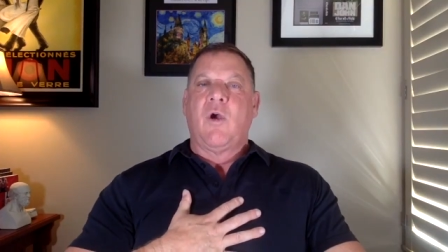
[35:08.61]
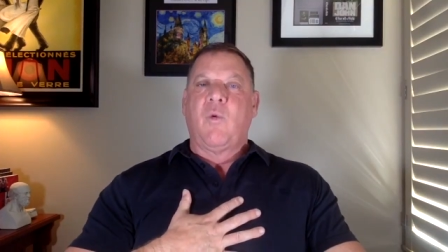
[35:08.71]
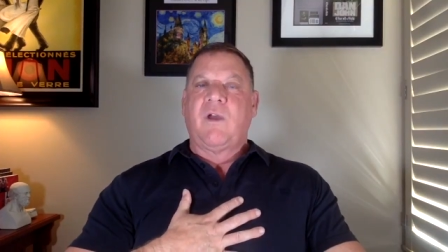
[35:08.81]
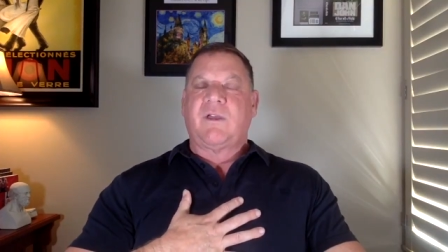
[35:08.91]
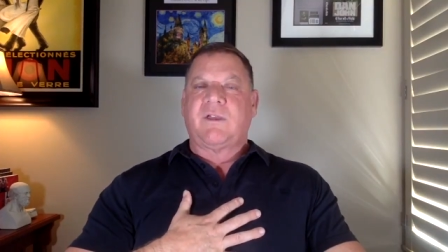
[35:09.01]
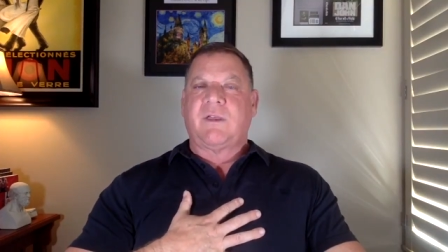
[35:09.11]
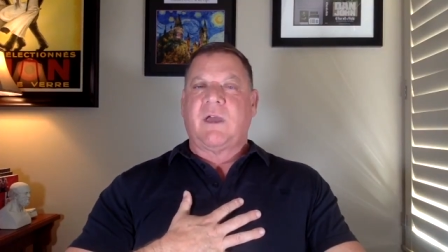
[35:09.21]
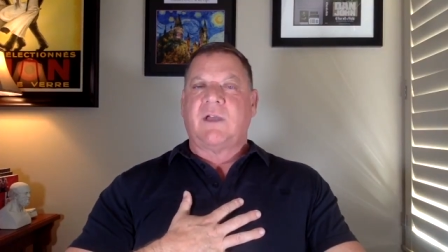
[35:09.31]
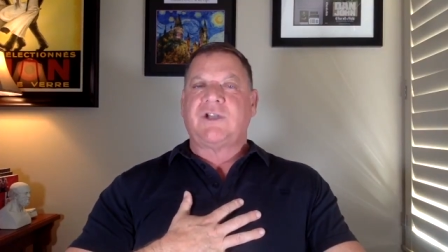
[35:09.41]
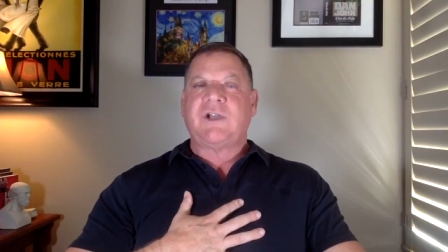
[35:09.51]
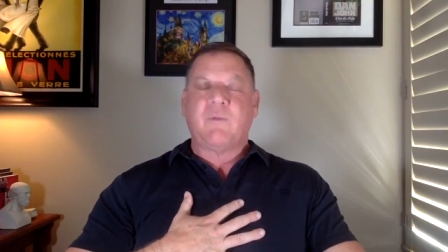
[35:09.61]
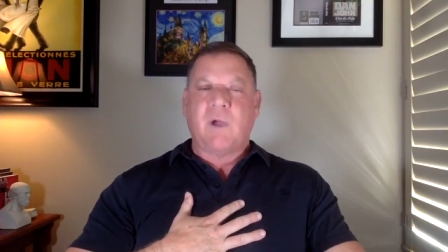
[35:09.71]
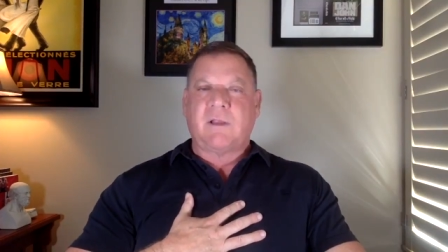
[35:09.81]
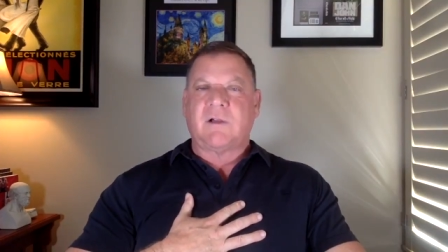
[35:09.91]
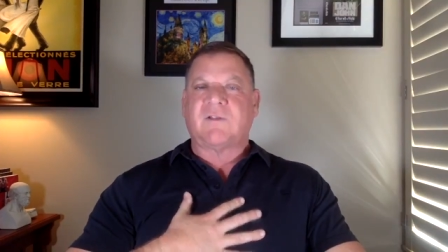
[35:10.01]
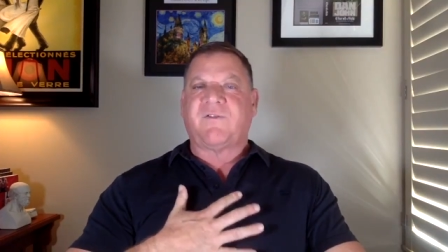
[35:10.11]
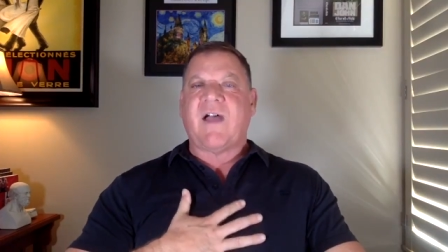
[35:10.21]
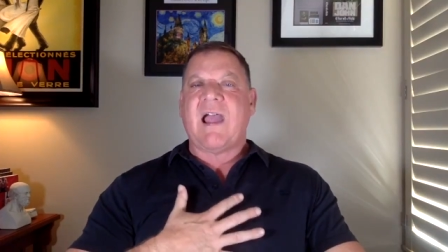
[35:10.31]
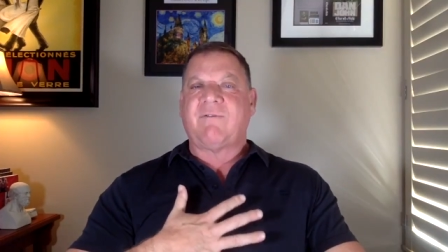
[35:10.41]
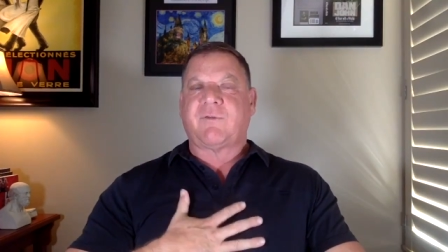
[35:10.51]
with uh, Jim Wendler's
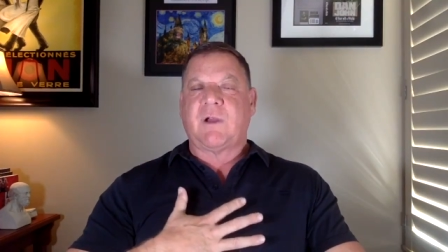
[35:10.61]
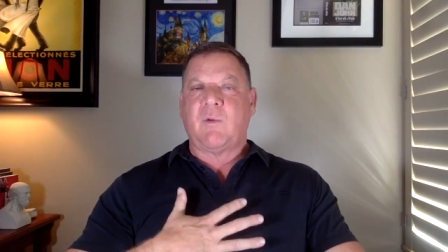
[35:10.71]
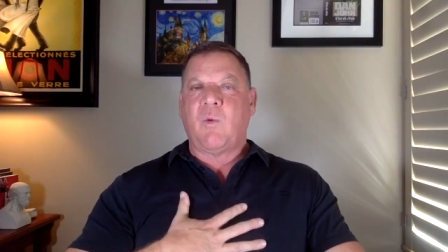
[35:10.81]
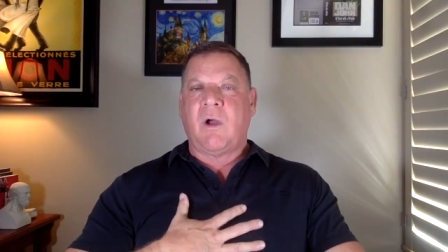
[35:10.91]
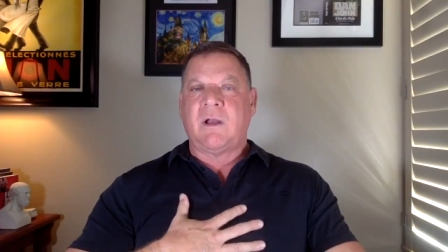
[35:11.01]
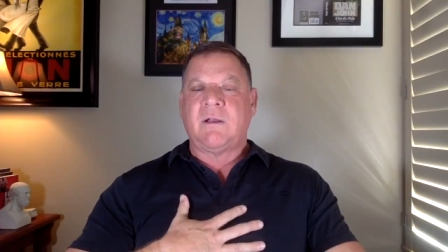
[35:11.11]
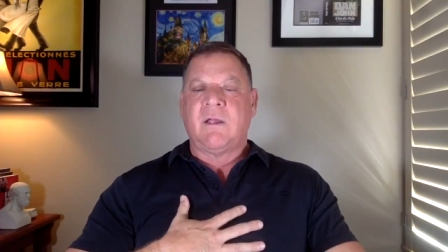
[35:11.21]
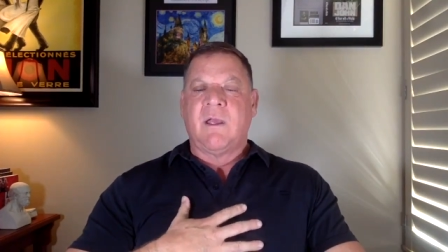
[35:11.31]
531.